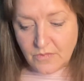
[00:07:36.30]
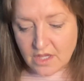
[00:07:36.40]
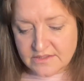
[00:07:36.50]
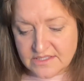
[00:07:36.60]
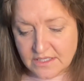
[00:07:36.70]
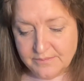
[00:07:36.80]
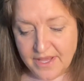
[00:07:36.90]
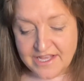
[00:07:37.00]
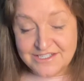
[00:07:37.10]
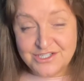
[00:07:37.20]
This is on
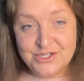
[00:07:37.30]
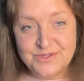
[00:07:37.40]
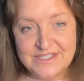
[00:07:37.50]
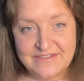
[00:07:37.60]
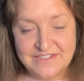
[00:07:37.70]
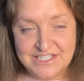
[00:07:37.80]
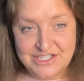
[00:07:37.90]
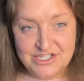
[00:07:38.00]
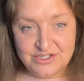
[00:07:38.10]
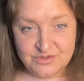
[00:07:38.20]
page
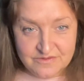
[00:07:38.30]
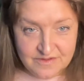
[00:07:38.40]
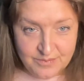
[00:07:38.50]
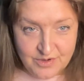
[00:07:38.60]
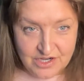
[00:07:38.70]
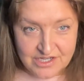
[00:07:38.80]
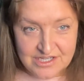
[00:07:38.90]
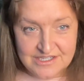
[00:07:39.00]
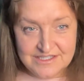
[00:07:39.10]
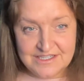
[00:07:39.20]
272 of the
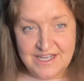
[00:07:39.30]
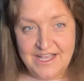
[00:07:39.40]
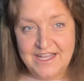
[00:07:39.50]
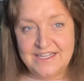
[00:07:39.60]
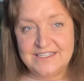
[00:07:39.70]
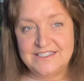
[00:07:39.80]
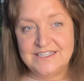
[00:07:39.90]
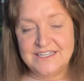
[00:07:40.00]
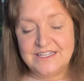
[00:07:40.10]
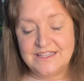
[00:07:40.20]
book,
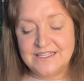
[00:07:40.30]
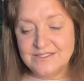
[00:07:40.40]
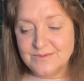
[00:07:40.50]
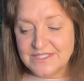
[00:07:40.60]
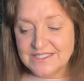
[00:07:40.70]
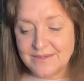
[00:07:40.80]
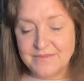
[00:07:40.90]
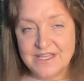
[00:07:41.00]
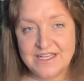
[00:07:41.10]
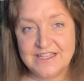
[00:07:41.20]
and this was
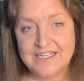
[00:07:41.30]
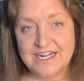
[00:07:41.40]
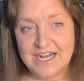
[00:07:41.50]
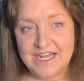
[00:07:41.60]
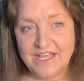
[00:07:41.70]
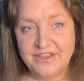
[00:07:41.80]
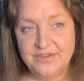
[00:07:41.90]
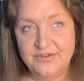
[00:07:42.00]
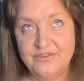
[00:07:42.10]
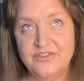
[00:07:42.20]
something that I
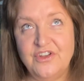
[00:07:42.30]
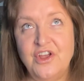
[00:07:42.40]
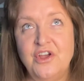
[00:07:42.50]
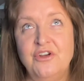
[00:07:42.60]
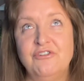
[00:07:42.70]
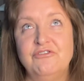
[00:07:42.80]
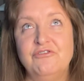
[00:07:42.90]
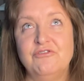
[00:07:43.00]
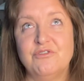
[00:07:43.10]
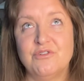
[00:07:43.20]
used
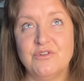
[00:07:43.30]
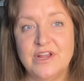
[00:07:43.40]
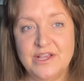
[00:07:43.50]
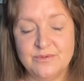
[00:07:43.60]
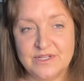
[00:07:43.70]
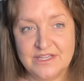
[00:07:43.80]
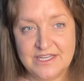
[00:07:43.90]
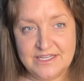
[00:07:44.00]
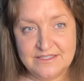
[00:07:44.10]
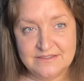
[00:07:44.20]

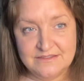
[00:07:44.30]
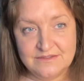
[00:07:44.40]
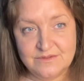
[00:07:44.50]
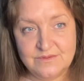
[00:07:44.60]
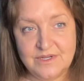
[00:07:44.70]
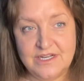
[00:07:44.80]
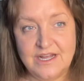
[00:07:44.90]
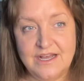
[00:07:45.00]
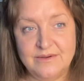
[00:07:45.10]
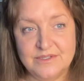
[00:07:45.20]
frequently when
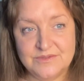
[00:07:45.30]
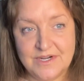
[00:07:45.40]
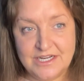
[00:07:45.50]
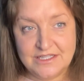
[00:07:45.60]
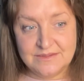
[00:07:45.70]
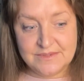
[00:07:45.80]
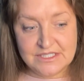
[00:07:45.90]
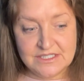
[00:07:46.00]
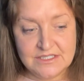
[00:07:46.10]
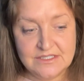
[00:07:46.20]
I was writing the
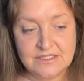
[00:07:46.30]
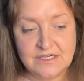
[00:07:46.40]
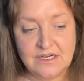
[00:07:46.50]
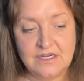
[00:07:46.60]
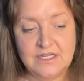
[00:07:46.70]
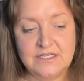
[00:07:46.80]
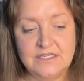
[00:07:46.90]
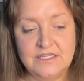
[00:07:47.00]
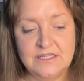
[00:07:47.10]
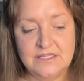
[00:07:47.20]
book
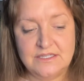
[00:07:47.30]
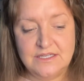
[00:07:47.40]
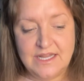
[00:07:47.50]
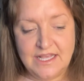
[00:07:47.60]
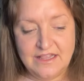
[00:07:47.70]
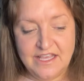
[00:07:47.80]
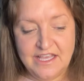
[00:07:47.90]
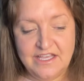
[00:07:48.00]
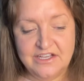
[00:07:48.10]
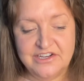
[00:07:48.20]
on the
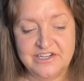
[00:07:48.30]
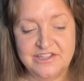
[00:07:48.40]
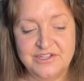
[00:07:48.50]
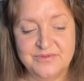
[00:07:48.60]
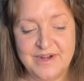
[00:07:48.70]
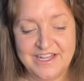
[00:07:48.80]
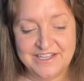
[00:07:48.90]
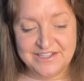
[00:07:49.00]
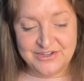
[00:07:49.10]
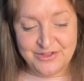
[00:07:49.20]
daily, on the
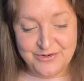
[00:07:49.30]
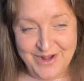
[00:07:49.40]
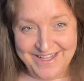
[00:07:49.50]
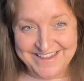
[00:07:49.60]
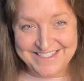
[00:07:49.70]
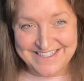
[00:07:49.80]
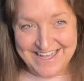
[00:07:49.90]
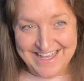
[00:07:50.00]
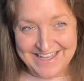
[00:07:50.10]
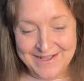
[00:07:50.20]
regular, throughout the
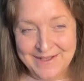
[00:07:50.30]
day.